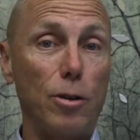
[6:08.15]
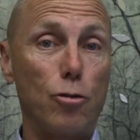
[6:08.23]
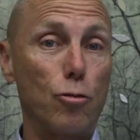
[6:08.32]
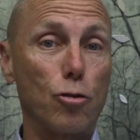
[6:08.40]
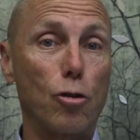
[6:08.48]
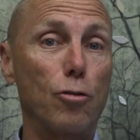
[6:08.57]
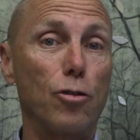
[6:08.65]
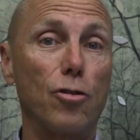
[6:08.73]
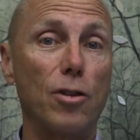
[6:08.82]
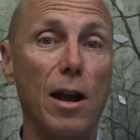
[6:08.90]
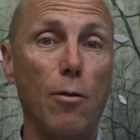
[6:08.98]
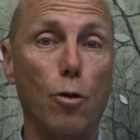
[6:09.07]
that your church
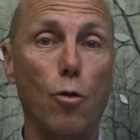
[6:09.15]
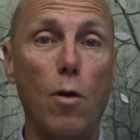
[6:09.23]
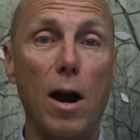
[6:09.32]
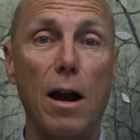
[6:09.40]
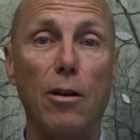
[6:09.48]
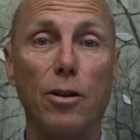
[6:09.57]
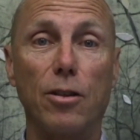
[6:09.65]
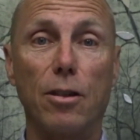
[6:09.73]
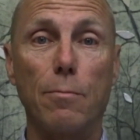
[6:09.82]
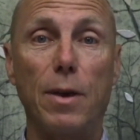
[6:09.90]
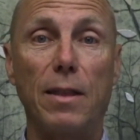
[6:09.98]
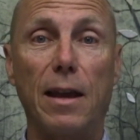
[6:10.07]
is not required to
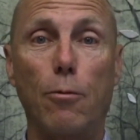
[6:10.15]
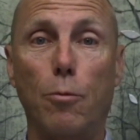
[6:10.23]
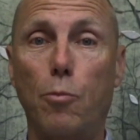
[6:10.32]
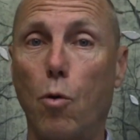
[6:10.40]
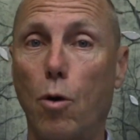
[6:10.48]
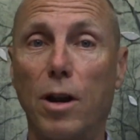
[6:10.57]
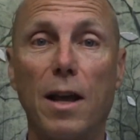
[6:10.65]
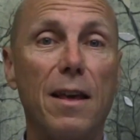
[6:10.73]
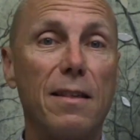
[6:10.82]
submit that report,